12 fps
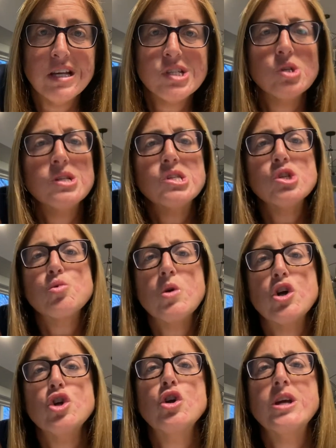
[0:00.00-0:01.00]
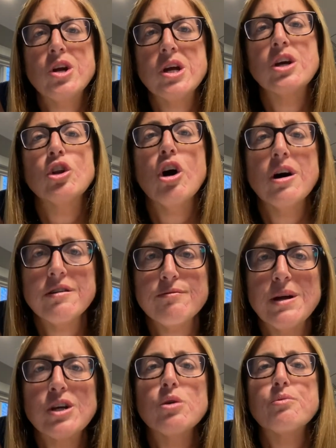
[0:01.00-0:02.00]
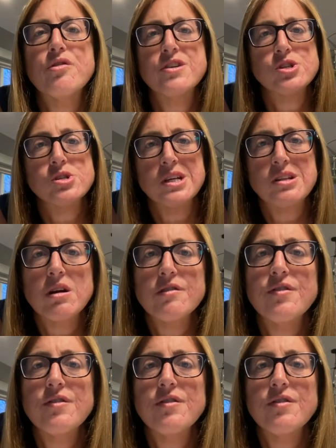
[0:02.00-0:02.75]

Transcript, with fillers: And so this is where you're hearing a lot of medical professionals like Dr.